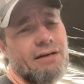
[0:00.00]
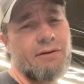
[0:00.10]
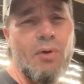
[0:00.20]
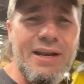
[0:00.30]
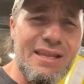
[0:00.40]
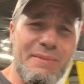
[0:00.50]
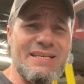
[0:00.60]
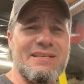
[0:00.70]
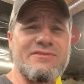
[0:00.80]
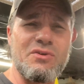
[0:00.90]
Why do they make
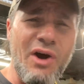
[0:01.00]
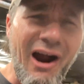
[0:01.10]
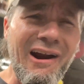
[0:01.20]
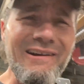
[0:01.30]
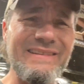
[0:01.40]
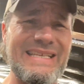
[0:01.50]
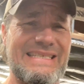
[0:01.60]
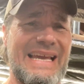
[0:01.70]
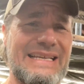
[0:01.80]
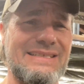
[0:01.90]
stuff so hard these
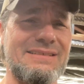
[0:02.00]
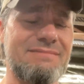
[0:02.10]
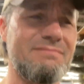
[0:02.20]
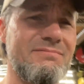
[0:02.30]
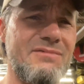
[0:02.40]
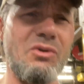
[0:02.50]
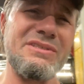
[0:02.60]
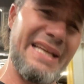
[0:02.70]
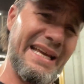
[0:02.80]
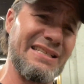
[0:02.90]
days? Those
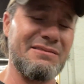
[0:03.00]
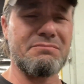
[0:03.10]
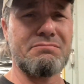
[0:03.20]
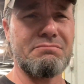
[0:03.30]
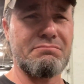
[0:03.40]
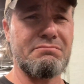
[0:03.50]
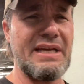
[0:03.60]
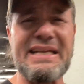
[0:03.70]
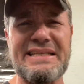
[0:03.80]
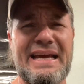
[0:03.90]
days,
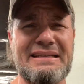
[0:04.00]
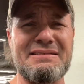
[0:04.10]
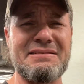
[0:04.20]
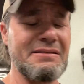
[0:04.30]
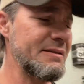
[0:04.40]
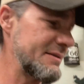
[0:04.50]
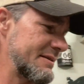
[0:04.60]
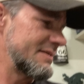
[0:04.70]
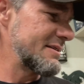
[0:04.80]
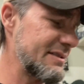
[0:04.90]
any days.
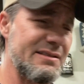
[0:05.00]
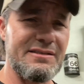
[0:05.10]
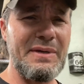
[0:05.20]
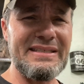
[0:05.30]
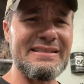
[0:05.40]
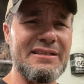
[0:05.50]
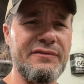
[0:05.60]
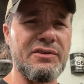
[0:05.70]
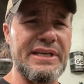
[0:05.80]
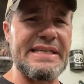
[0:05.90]
Just make stuff a
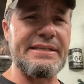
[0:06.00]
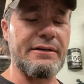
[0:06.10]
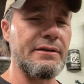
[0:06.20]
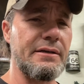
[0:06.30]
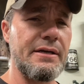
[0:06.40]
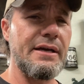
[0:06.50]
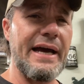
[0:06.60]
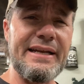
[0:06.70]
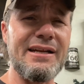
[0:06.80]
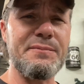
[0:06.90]
little easier. I
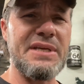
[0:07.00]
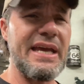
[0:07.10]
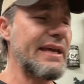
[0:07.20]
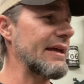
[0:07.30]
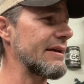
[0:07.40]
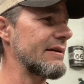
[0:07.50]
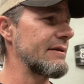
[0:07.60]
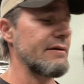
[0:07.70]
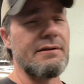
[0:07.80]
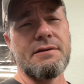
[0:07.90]
ended up taking
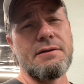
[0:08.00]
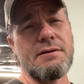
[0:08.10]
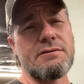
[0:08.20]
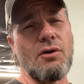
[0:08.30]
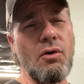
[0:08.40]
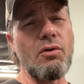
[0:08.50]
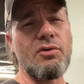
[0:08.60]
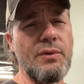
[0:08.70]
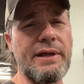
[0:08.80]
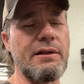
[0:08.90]
the whole
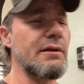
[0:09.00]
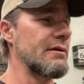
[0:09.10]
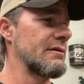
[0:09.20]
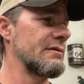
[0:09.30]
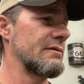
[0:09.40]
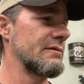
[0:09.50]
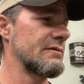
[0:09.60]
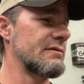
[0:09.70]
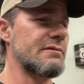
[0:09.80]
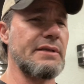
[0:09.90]
grill,
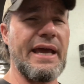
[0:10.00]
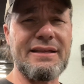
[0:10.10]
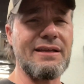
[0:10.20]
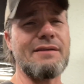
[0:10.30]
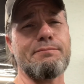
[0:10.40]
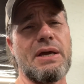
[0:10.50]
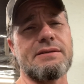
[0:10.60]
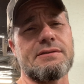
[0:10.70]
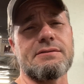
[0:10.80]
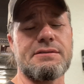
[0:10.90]
the headlight
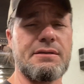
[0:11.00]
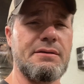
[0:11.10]
bezels,